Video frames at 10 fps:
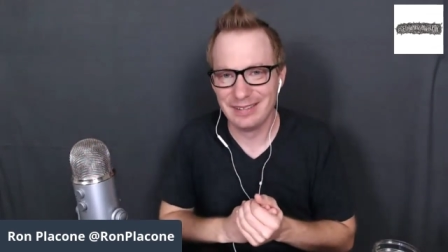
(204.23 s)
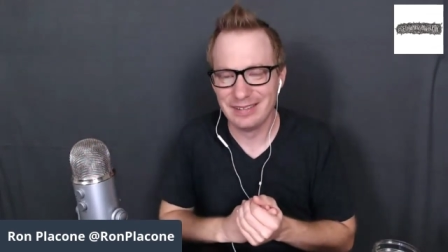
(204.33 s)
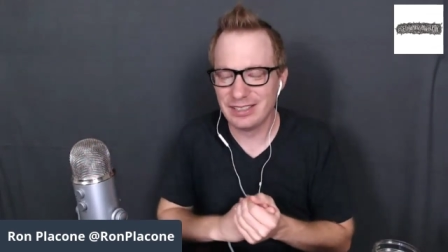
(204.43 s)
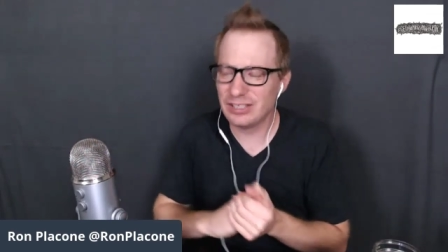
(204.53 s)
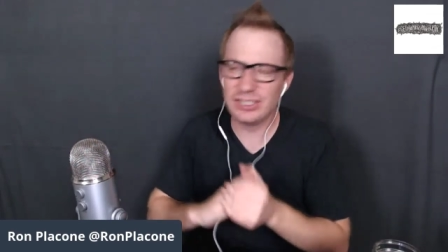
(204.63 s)

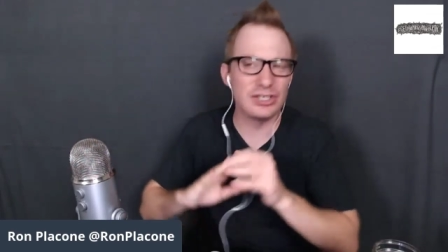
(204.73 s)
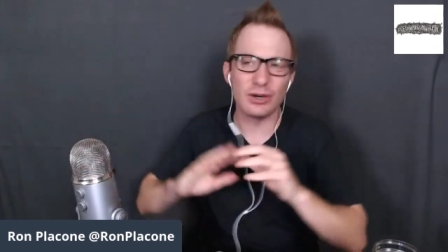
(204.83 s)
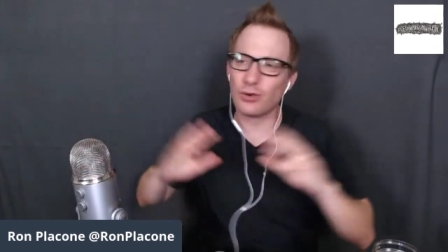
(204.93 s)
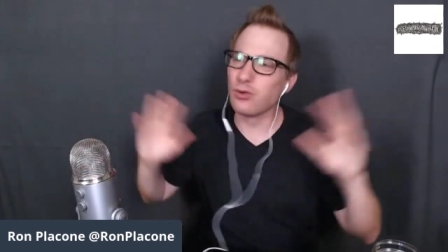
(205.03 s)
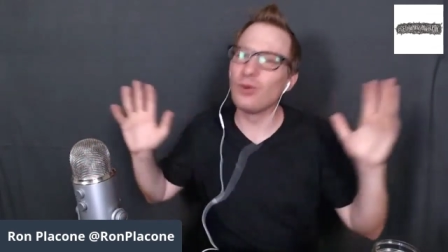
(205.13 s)
Just a
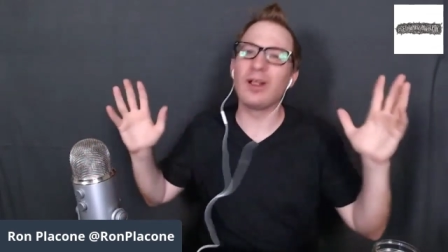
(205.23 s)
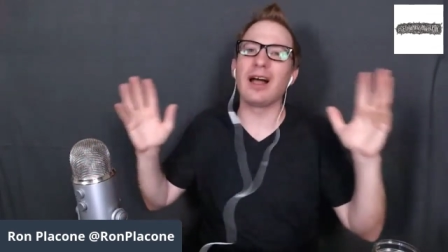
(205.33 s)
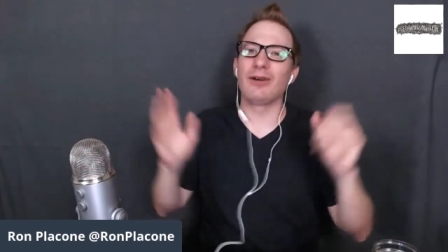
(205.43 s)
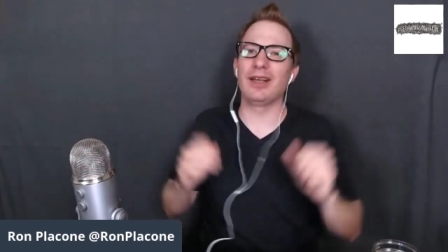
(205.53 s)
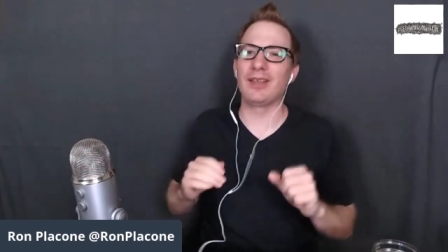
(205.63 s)
cruel
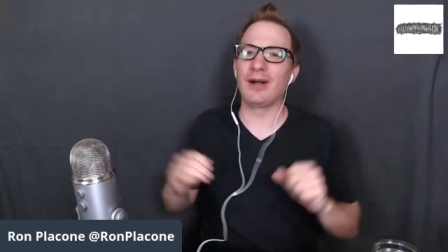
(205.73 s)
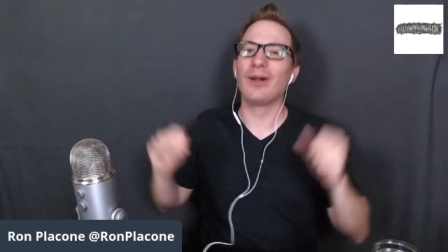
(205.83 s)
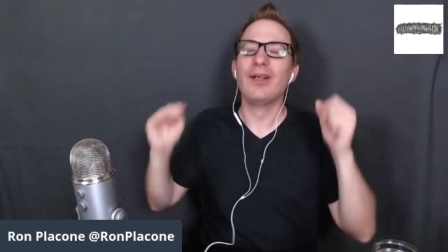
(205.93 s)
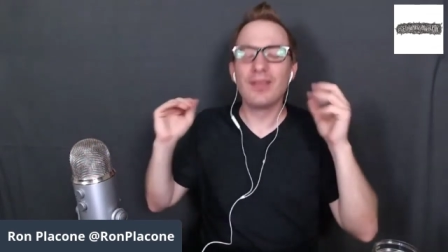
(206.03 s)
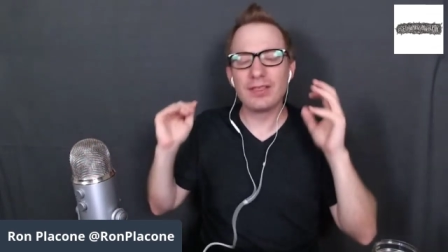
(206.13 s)
irony
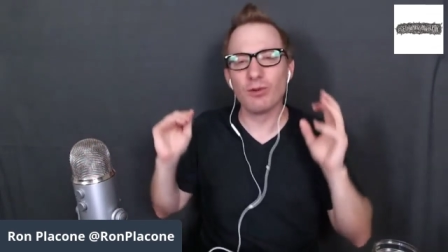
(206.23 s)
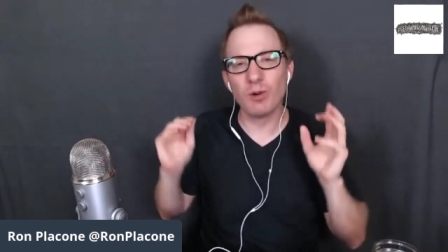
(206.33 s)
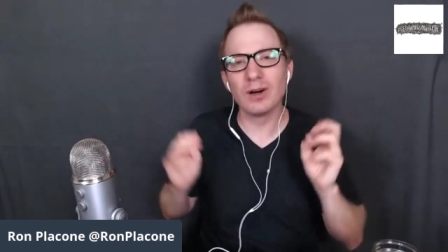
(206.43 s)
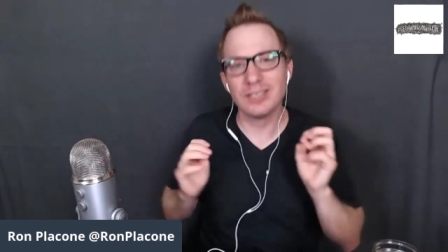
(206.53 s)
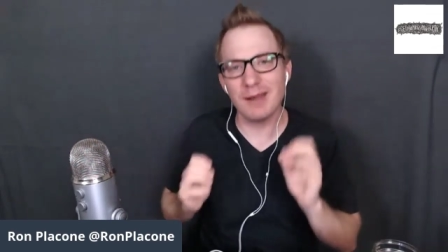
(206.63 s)
there that the
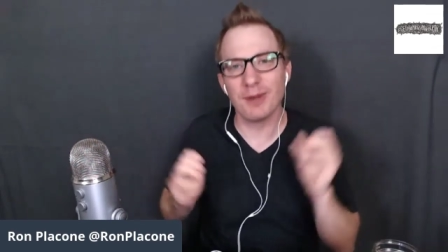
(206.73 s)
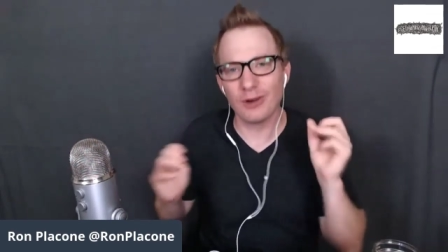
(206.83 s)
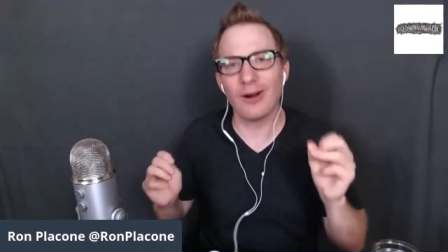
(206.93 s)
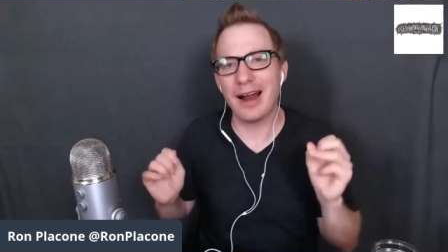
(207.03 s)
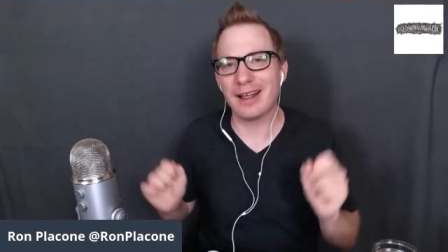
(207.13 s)
word
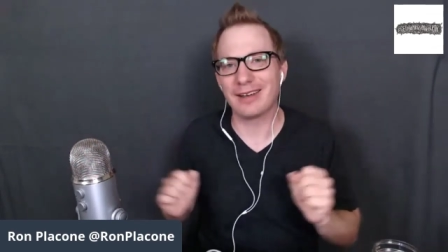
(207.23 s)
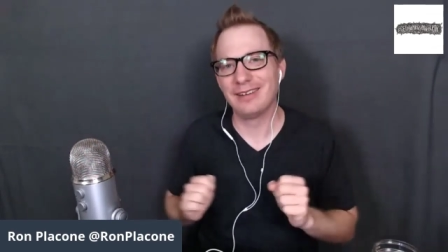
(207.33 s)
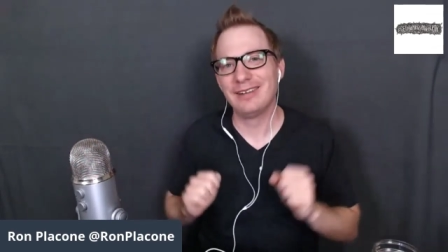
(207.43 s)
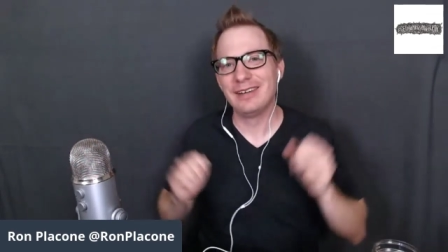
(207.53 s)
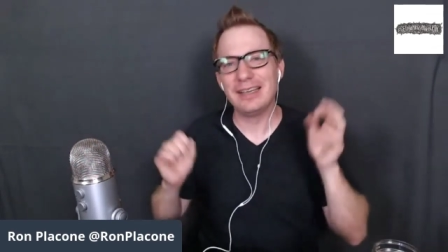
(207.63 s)
Democratic
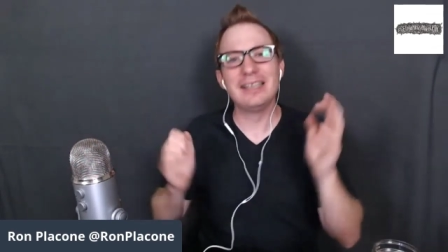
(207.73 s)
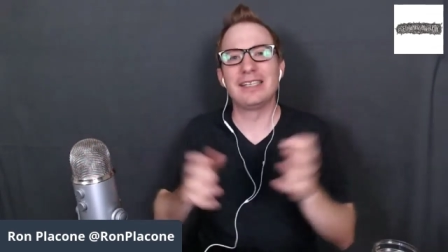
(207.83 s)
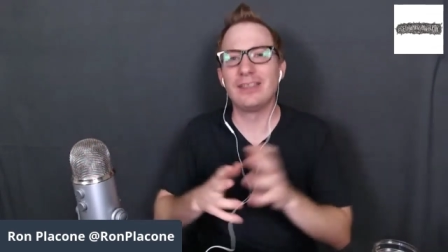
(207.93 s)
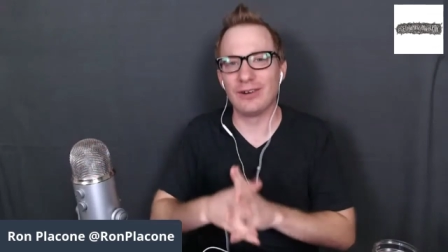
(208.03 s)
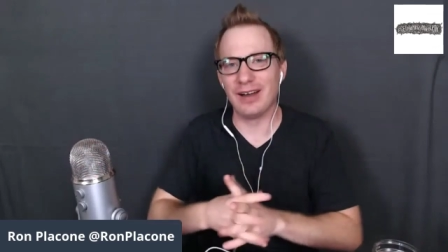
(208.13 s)
is
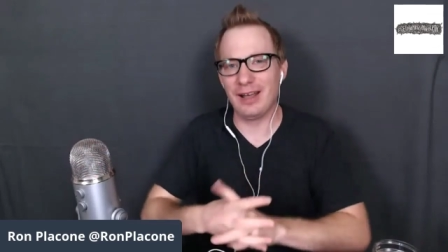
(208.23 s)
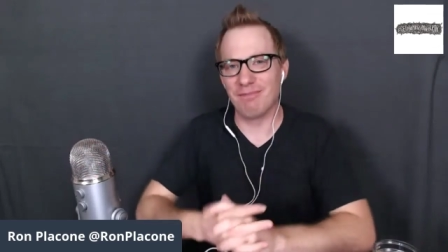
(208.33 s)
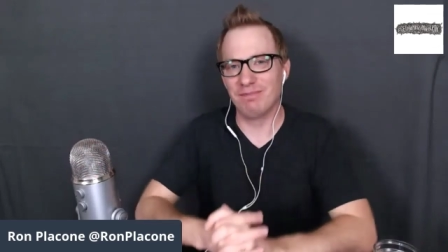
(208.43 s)
in their name.